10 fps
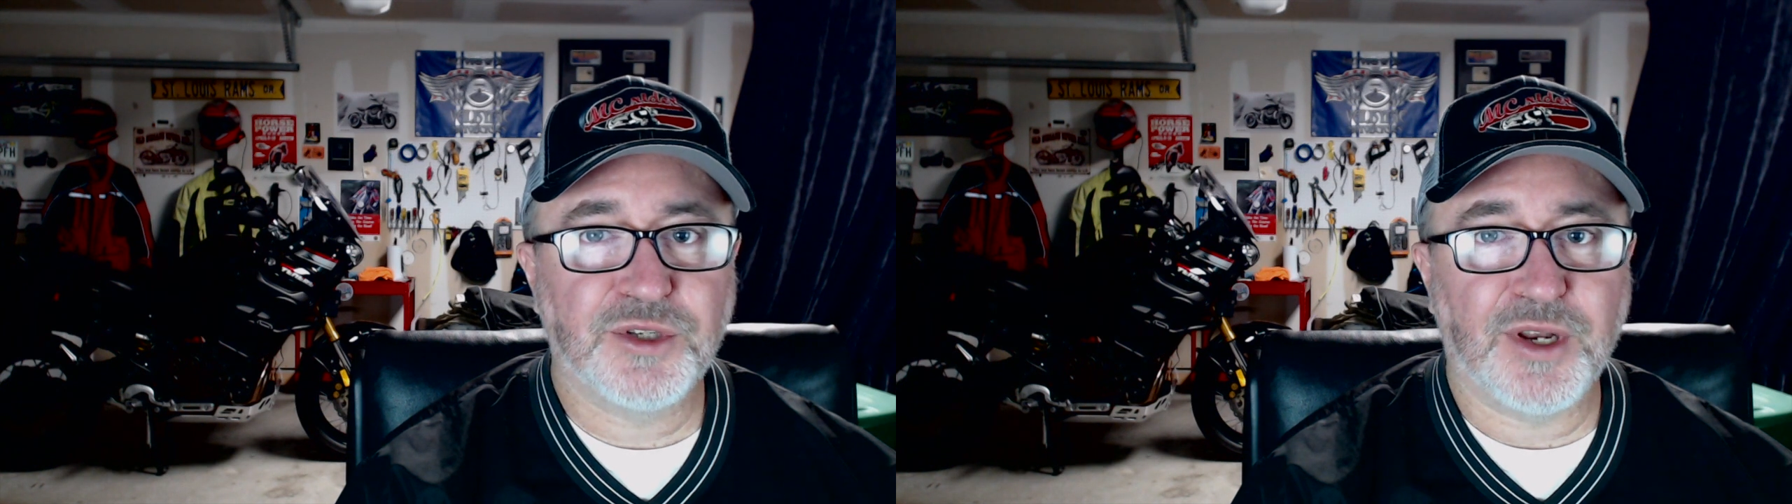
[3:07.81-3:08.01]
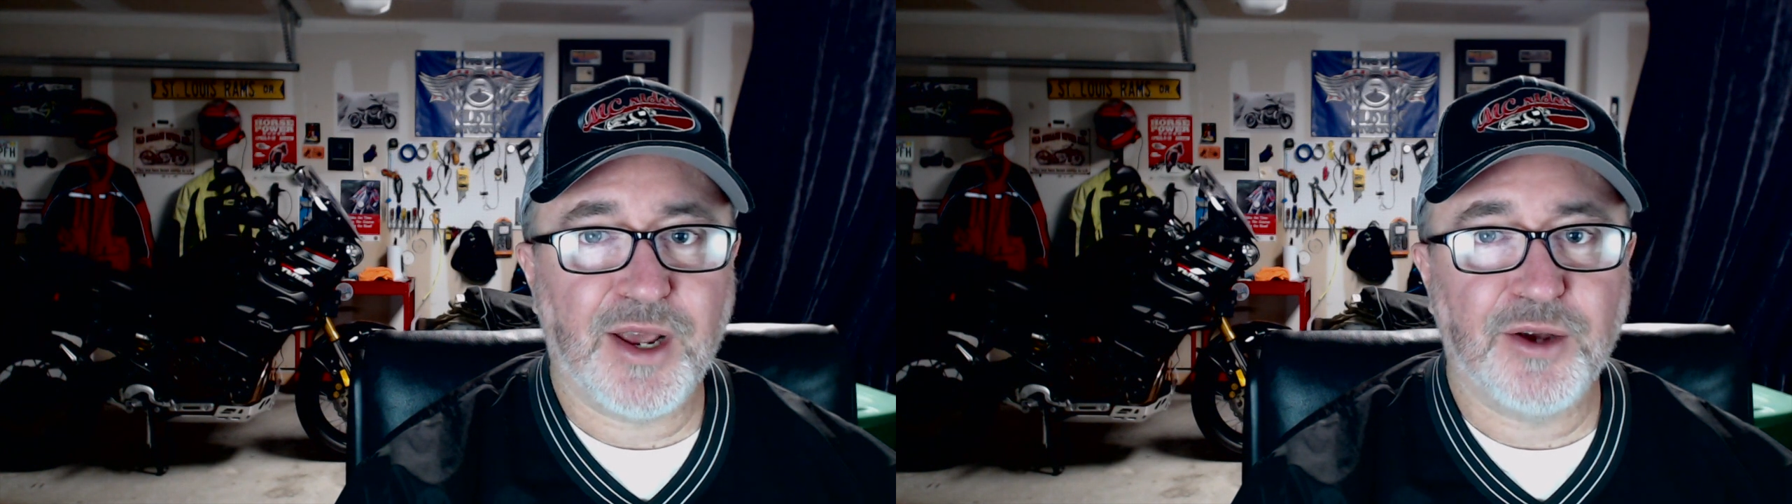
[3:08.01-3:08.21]

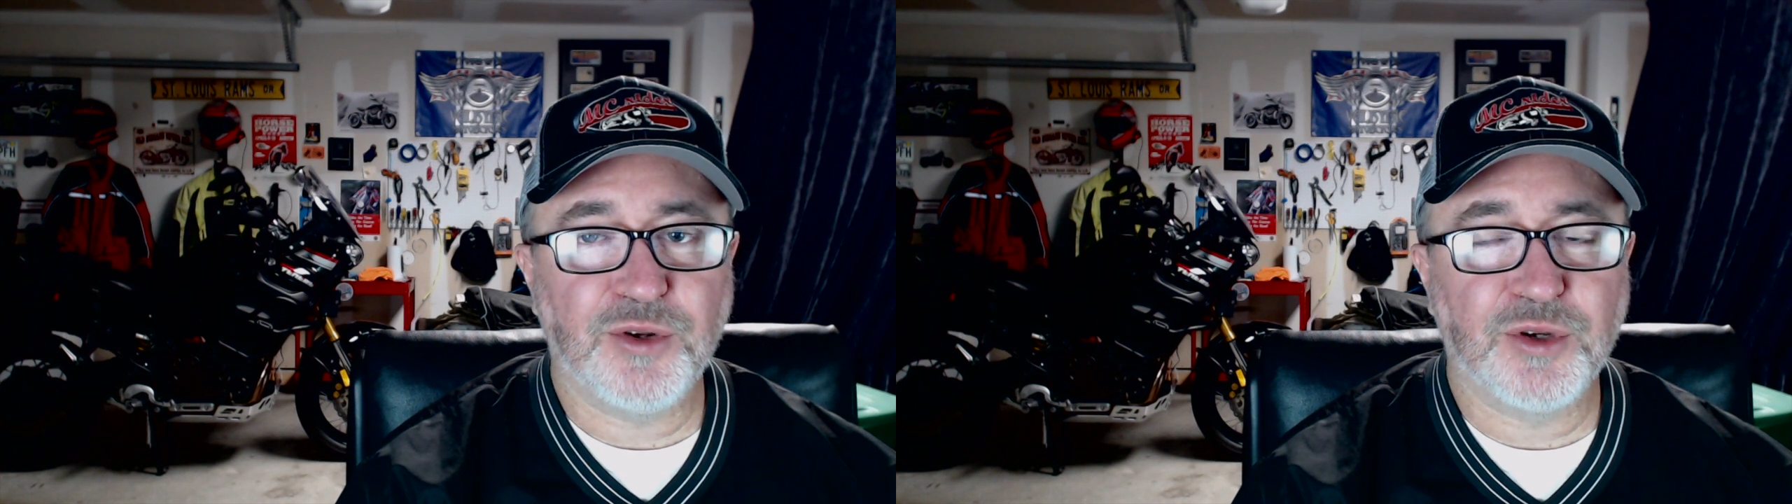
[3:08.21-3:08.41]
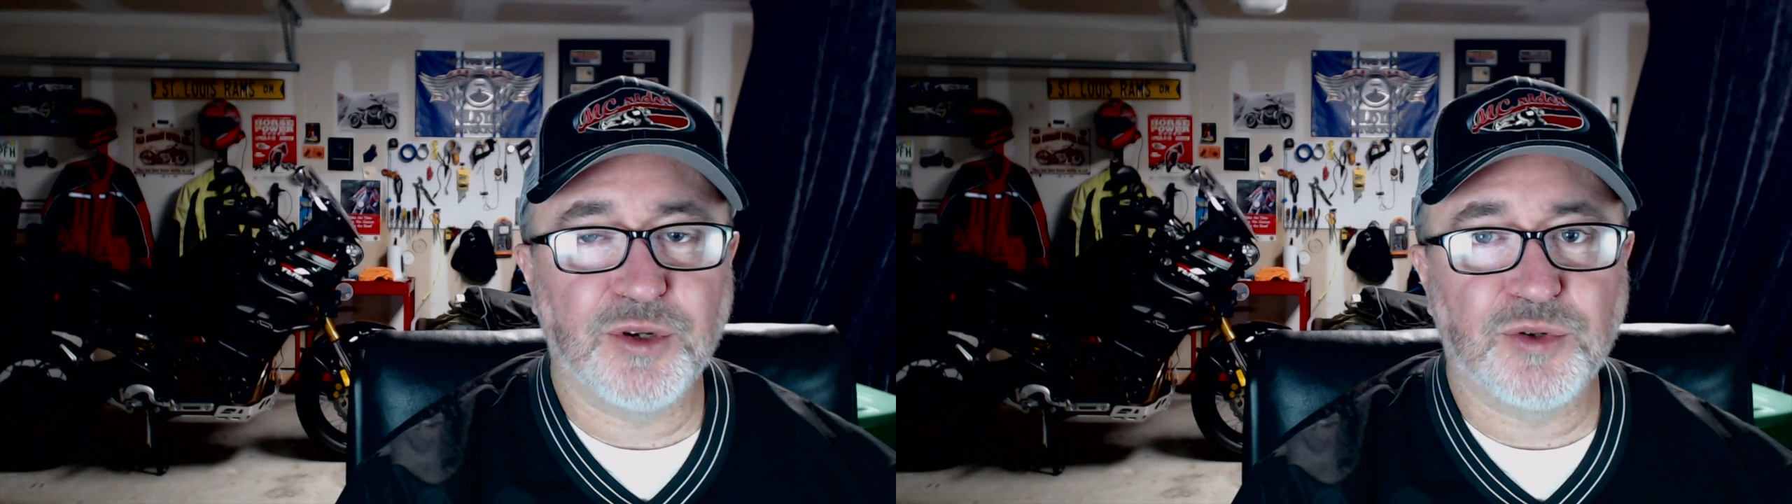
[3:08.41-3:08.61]
and how
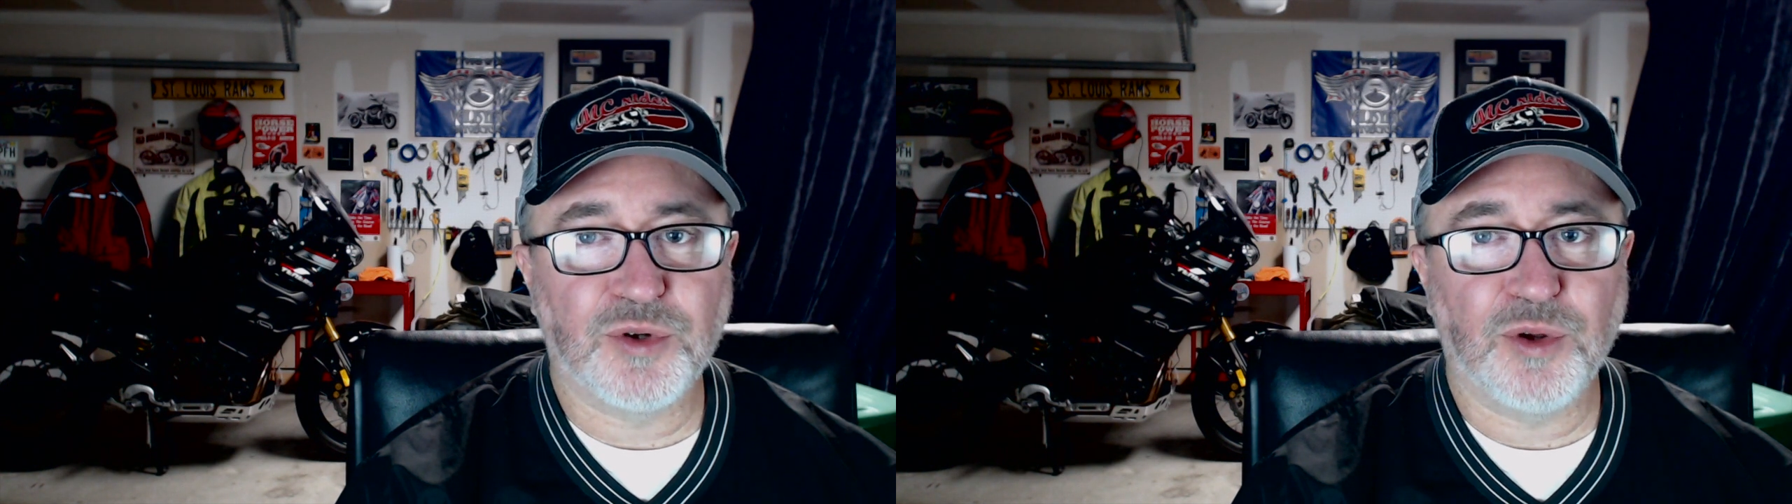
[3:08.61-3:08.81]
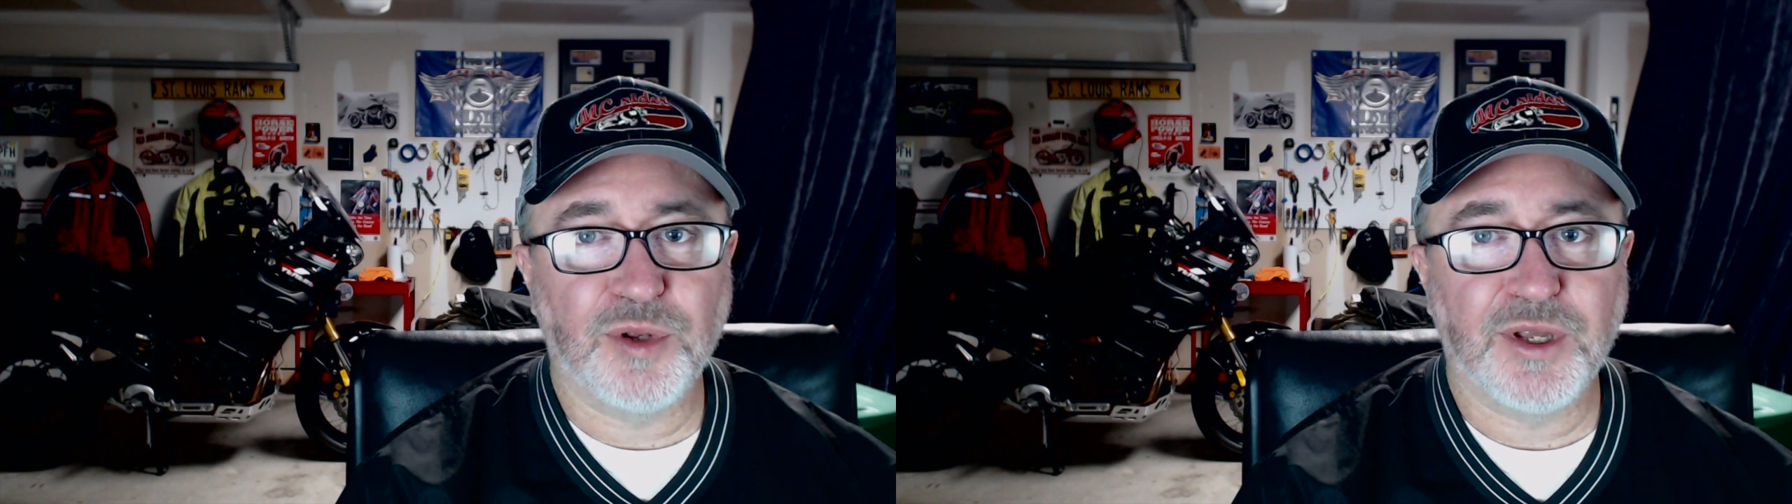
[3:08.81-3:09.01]
you
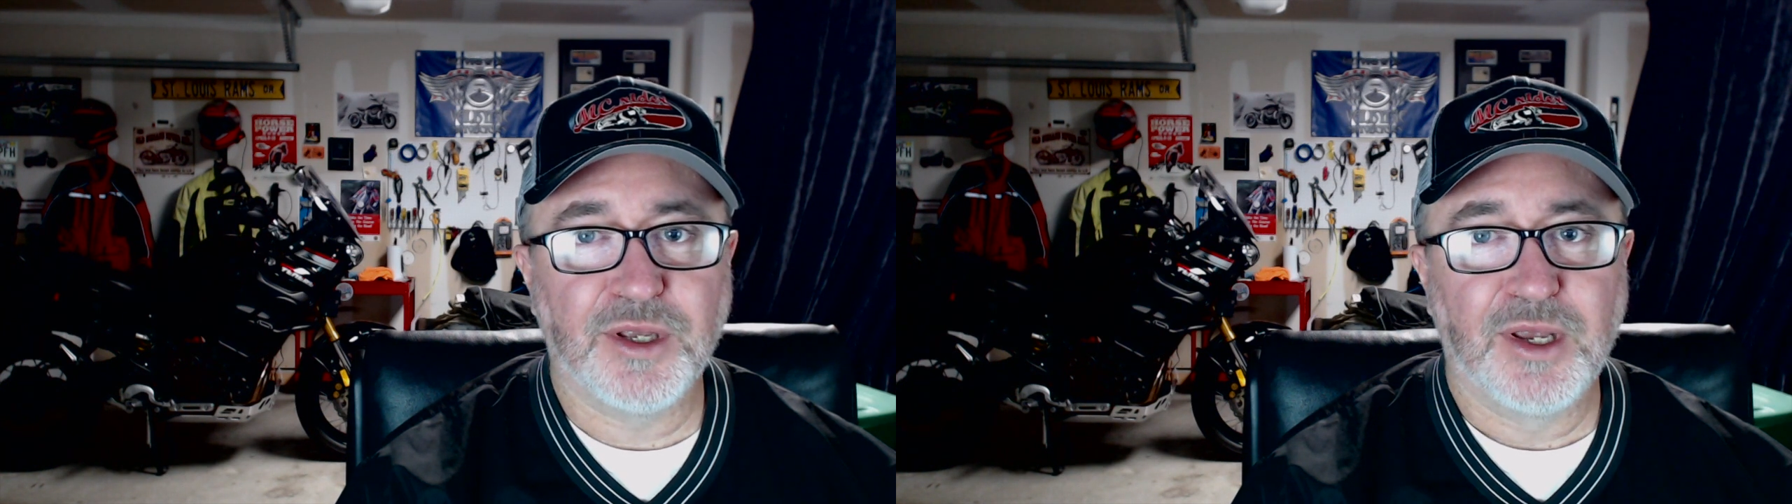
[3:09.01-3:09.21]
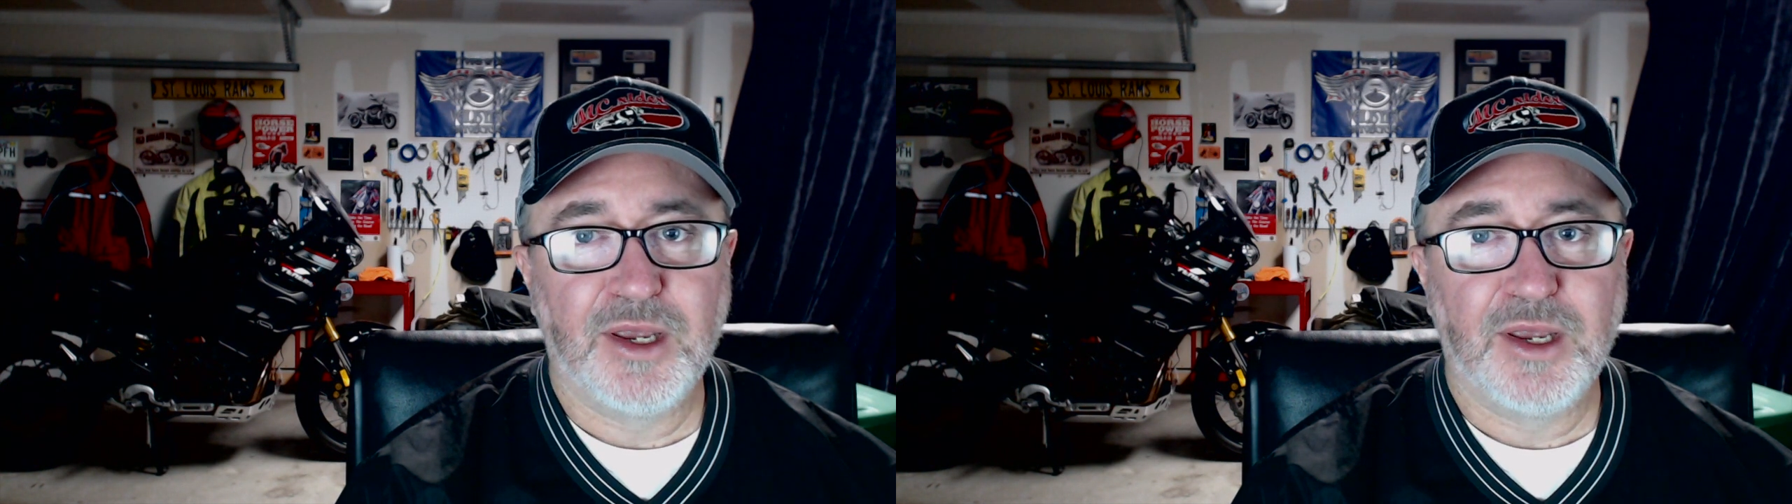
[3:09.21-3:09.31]
control it.